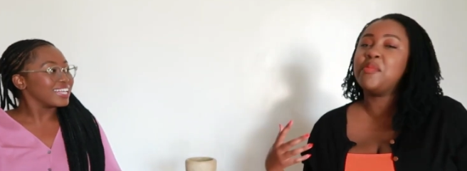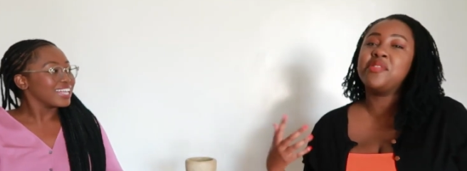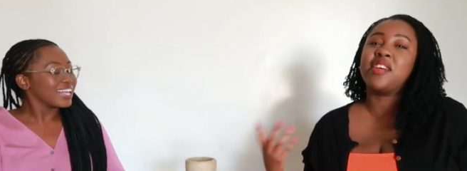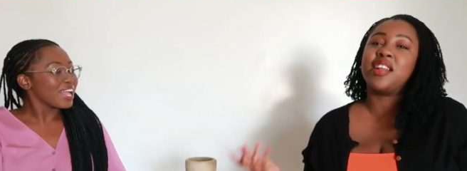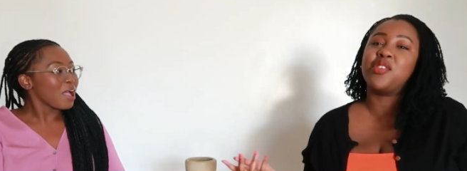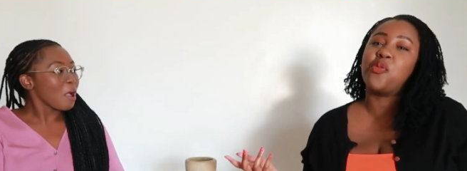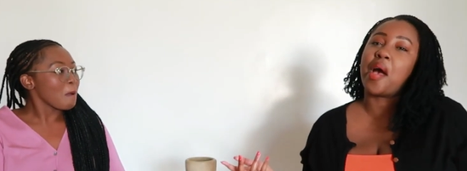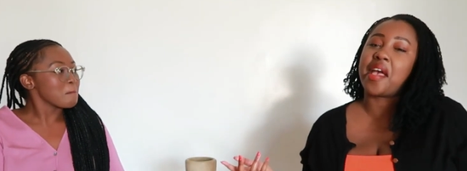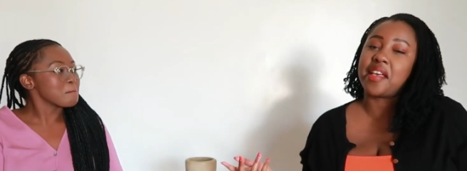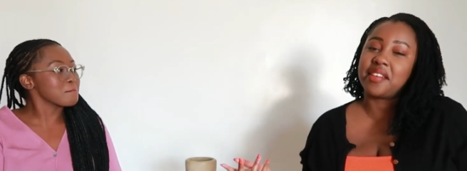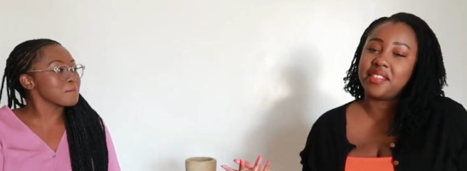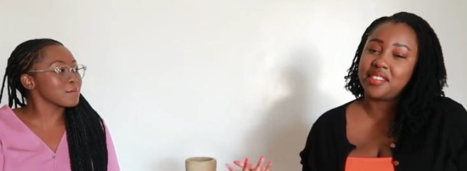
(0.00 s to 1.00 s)
Speaker 1: Let me tell you
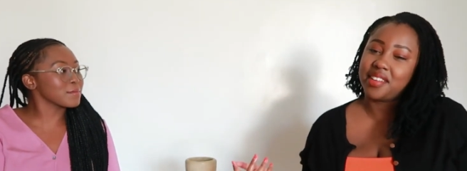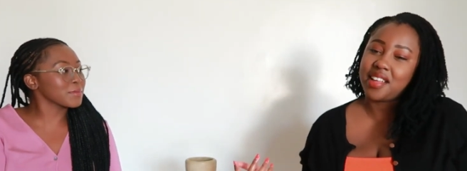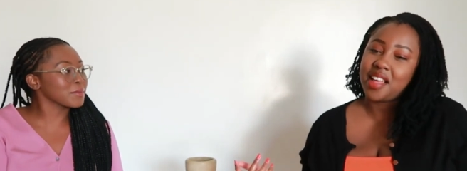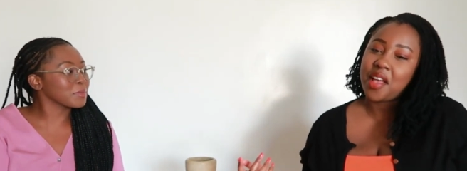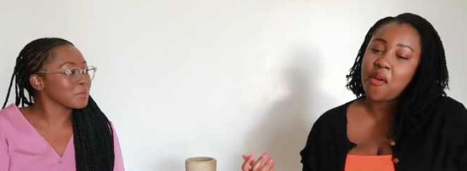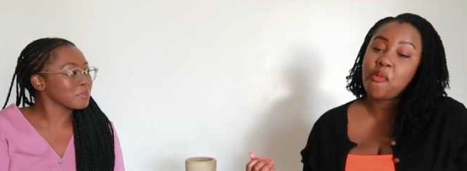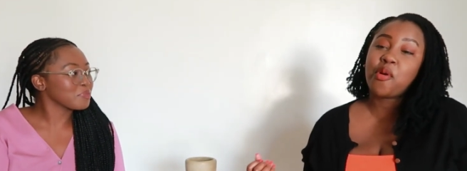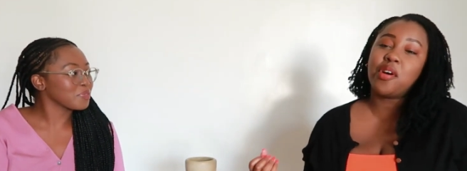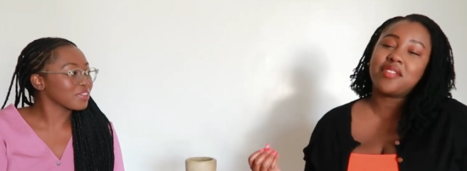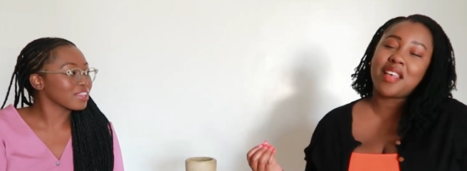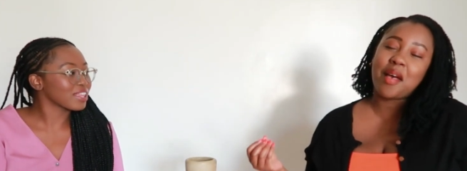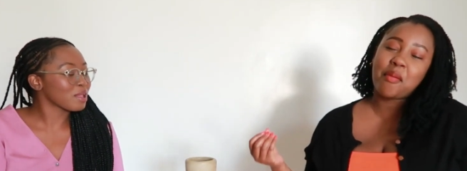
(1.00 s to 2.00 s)
why. Mm.
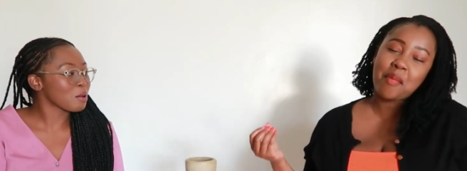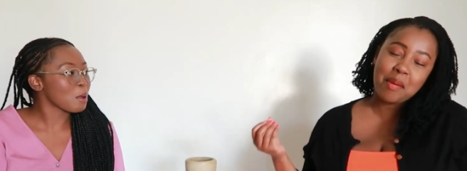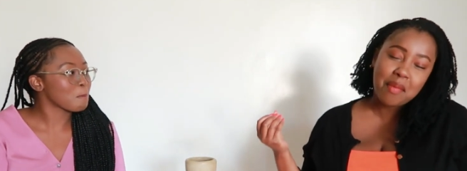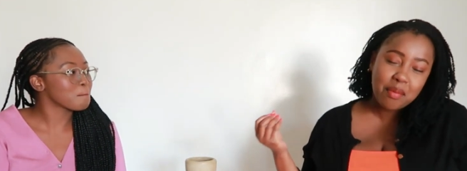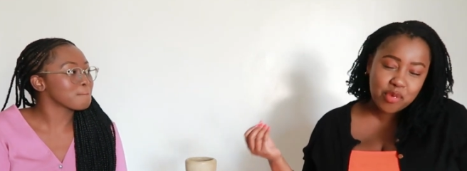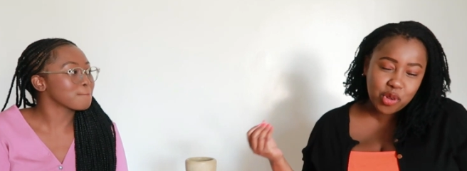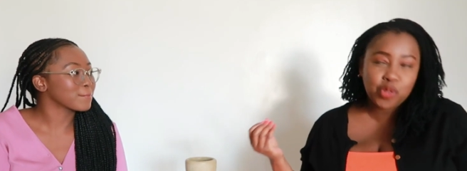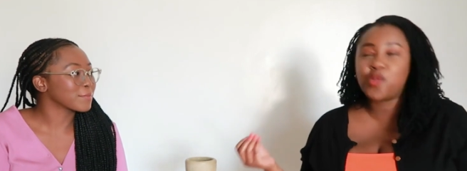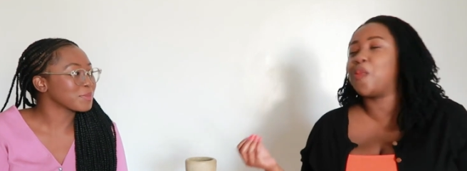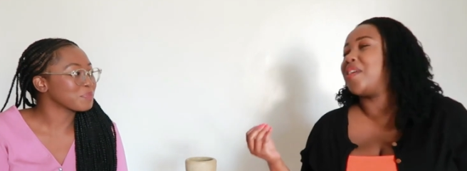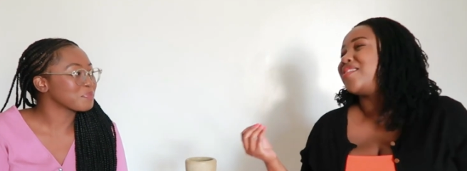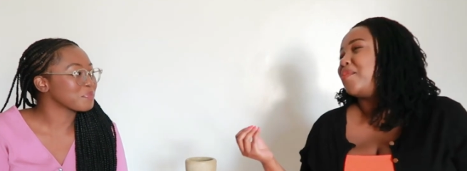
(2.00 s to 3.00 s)
Because my mom knows too
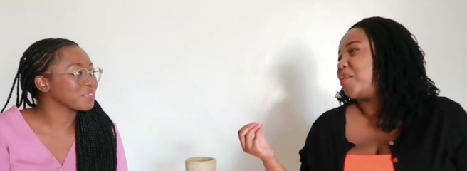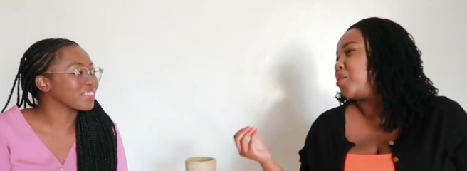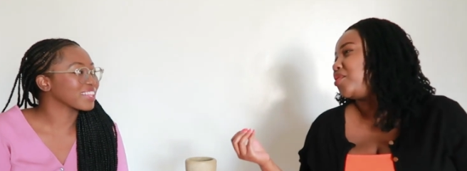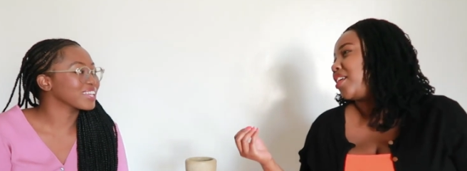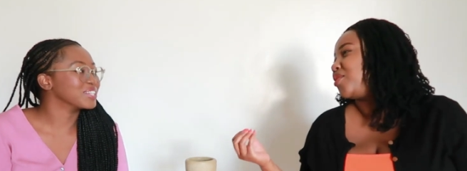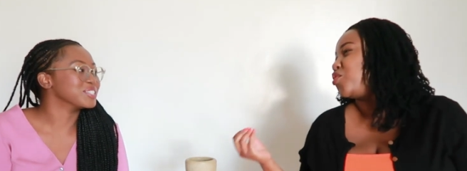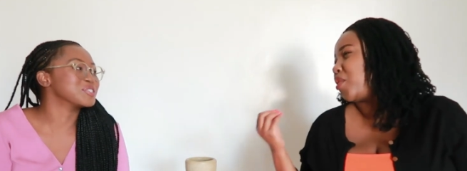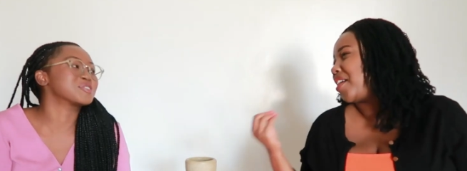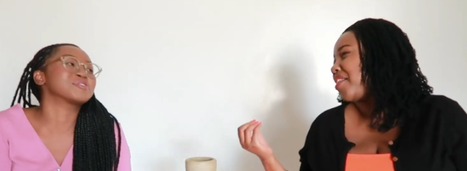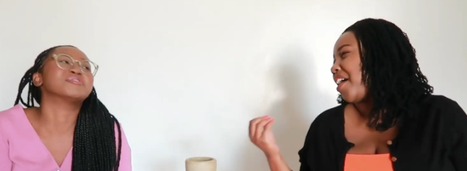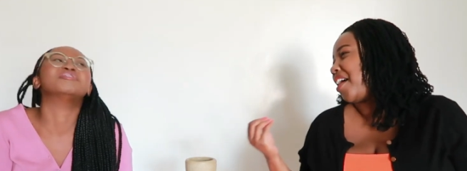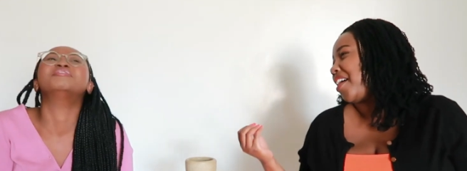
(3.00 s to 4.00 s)
much about us
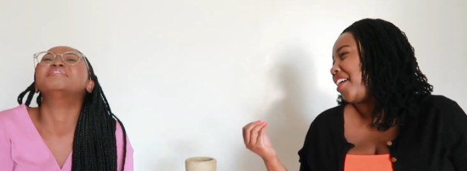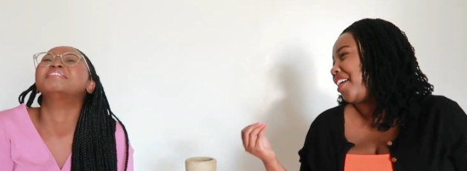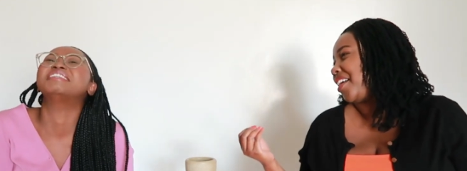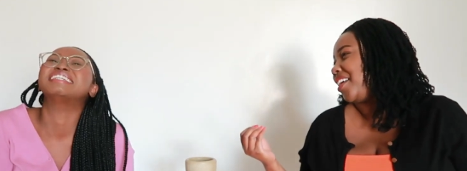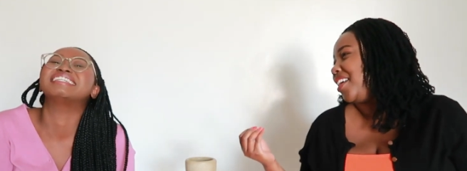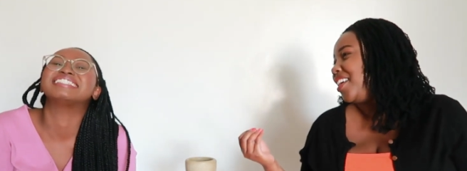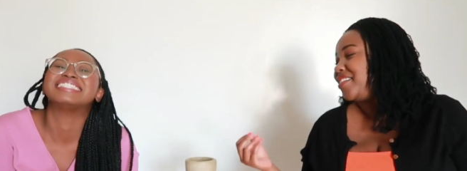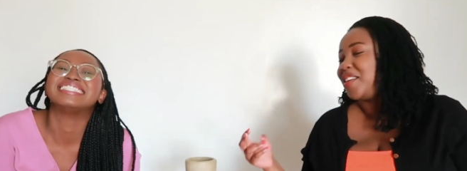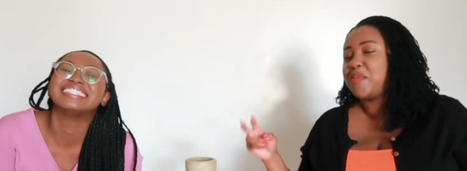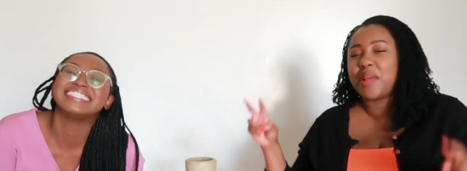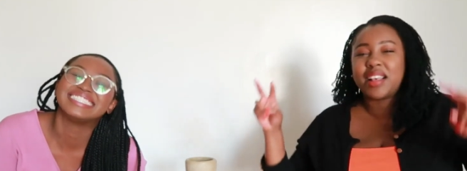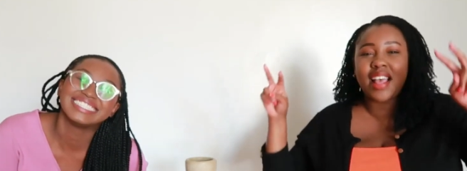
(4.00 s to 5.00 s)
together. She'll be
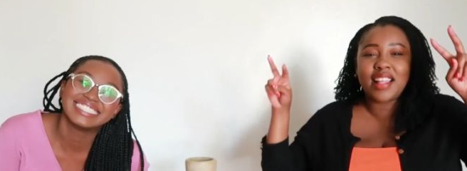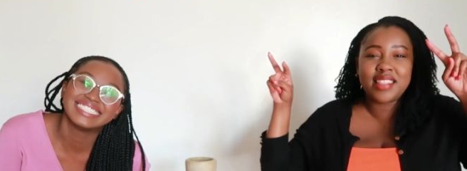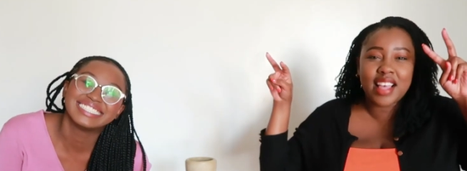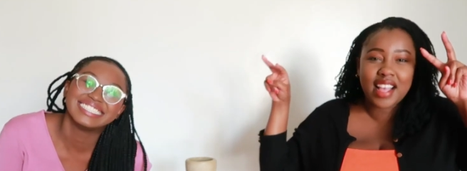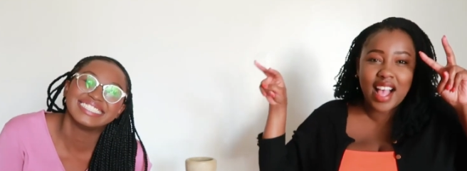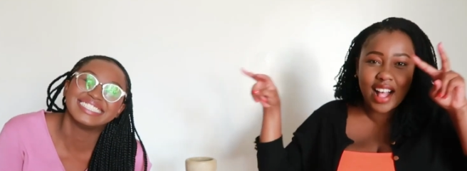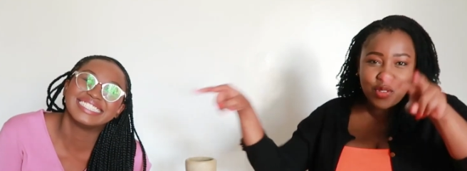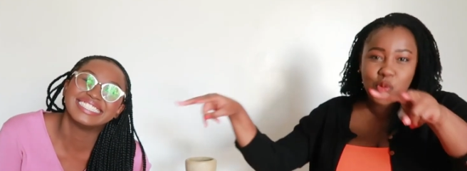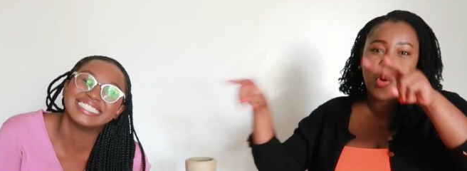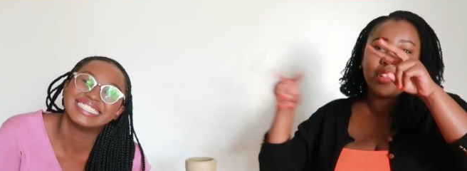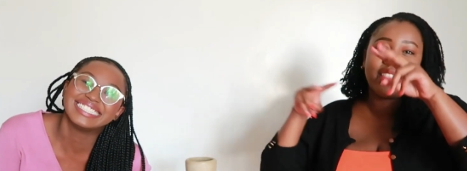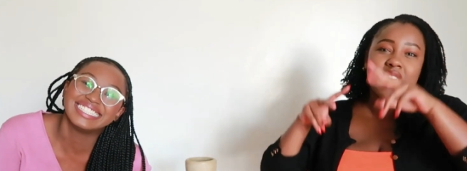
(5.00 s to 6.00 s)
like, and the girls,
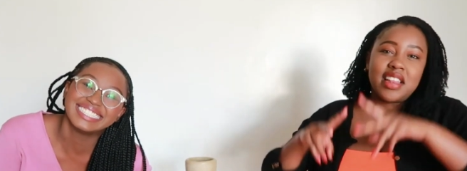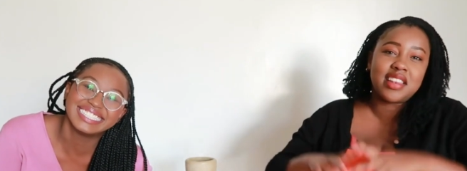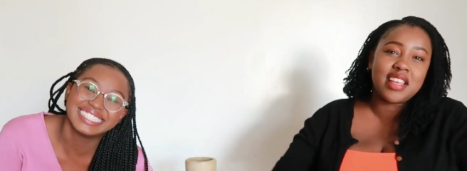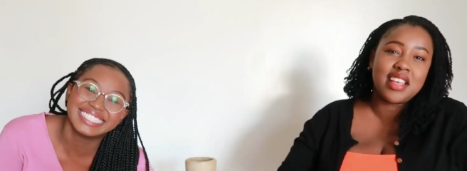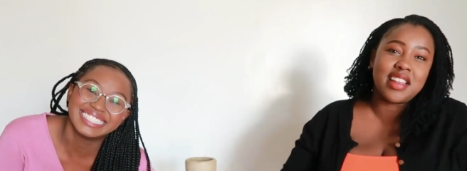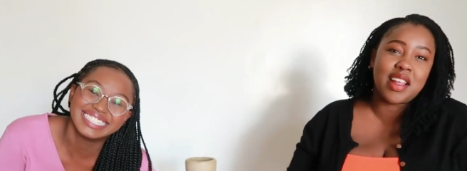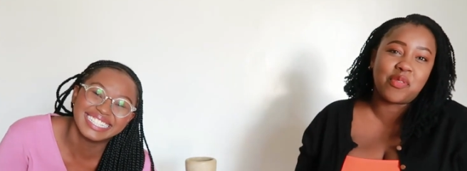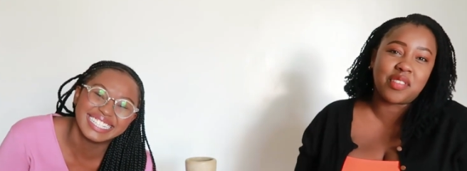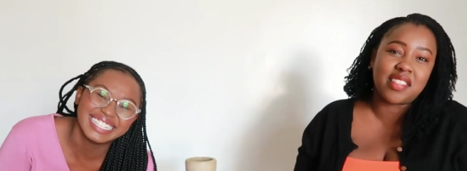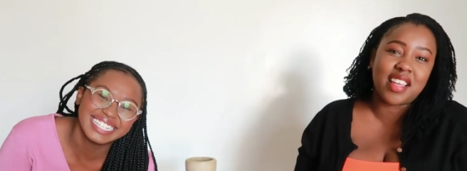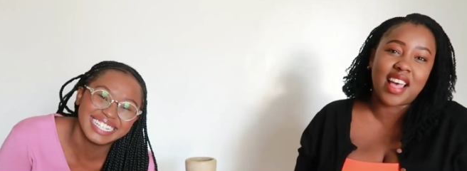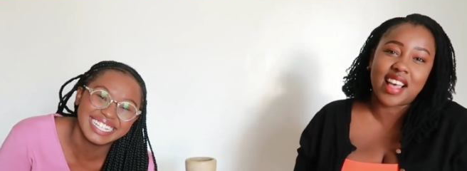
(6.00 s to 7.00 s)
what they did after
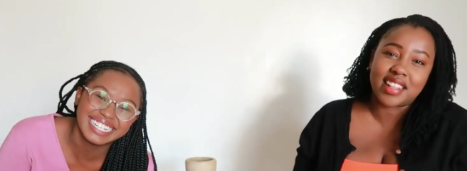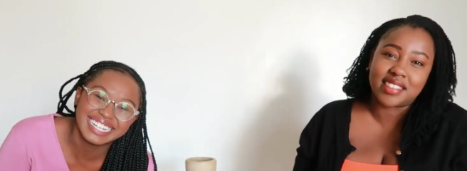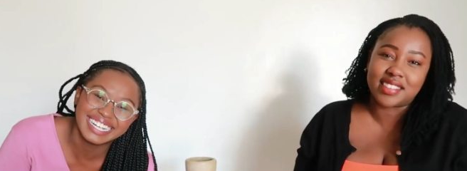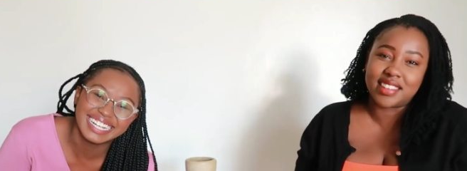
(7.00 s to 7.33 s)
that.